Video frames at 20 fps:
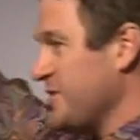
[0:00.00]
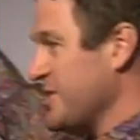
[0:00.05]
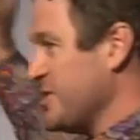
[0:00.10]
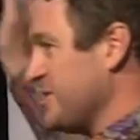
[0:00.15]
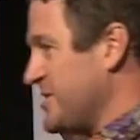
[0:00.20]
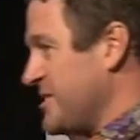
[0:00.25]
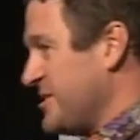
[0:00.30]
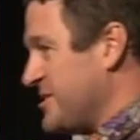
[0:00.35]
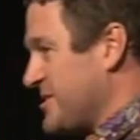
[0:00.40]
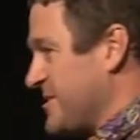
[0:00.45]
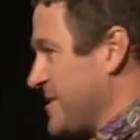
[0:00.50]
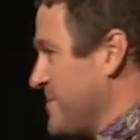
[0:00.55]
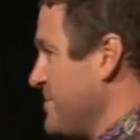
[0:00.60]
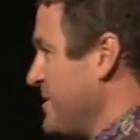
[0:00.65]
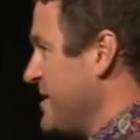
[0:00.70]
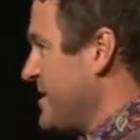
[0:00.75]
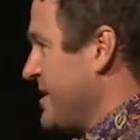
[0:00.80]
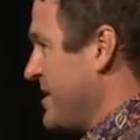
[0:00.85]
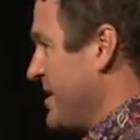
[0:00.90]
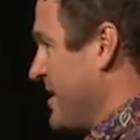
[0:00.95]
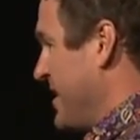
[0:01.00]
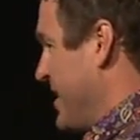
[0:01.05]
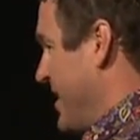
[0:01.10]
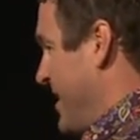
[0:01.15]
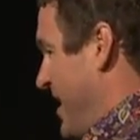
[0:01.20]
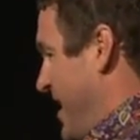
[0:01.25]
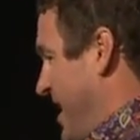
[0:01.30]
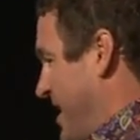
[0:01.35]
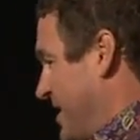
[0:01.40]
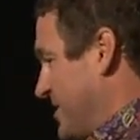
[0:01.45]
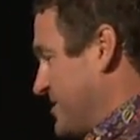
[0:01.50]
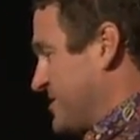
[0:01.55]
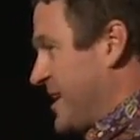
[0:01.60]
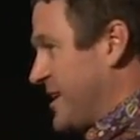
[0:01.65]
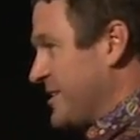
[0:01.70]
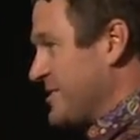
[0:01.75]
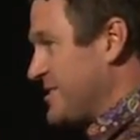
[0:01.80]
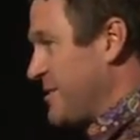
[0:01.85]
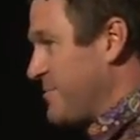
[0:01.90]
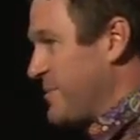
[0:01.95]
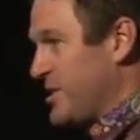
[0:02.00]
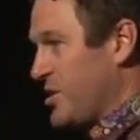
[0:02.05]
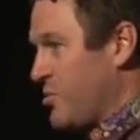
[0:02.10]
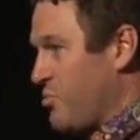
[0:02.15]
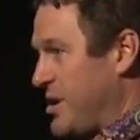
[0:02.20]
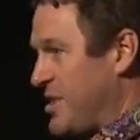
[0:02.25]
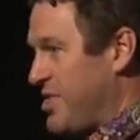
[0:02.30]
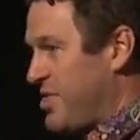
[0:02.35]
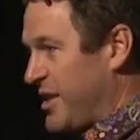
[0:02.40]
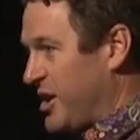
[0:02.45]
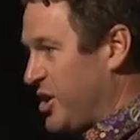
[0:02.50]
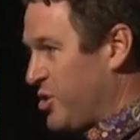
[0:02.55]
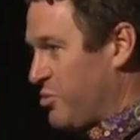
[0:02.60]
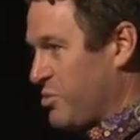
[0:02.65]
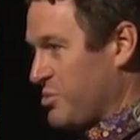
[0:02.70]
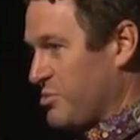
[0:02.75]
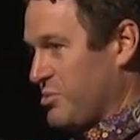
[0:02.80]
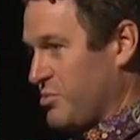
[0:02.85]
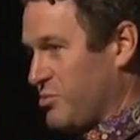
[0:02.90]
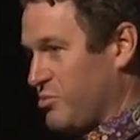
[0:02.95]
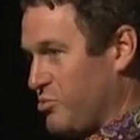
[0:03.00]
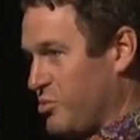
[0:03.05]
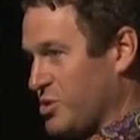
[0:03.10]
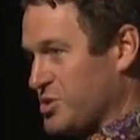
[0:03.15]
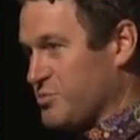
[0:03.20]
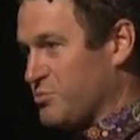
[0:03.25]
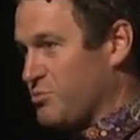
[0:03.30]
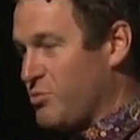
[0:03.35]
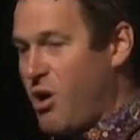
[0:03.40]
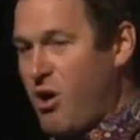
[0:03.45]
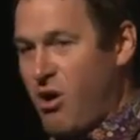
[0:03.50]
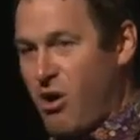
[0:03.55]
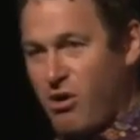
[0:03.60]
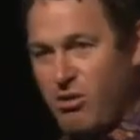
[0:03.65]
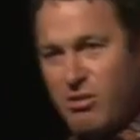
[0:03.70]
system and it's done something that we think was wrong,